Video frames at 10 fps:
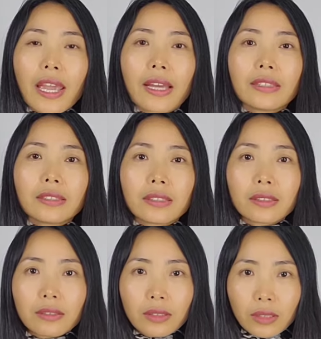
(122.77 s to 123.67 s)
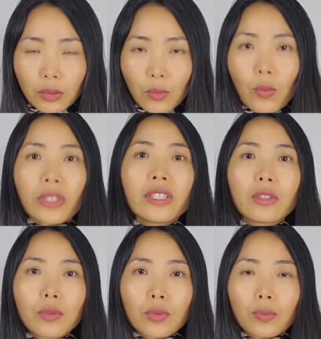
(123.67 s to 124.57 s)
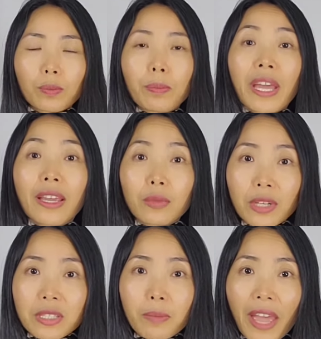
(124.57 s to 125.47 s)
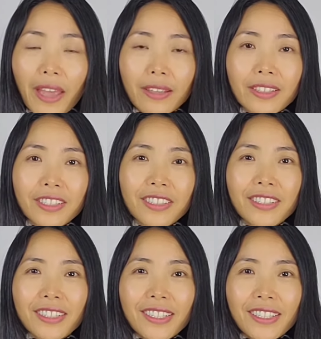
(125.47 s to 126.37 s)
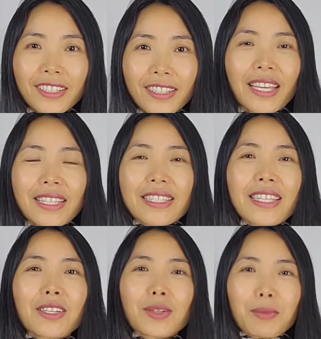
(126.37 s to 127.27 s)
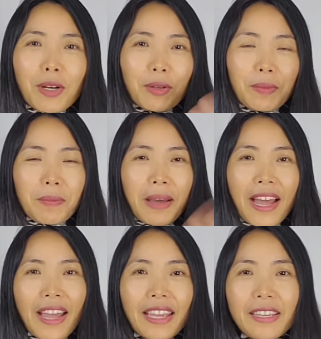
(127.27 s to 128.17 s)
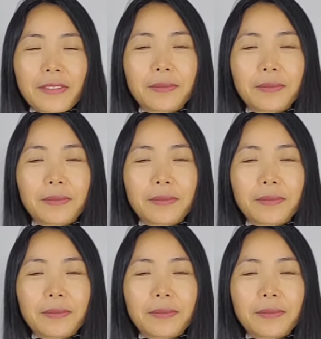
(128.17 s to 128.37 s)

and wanted to pay respect. See you tomorrow. Bye.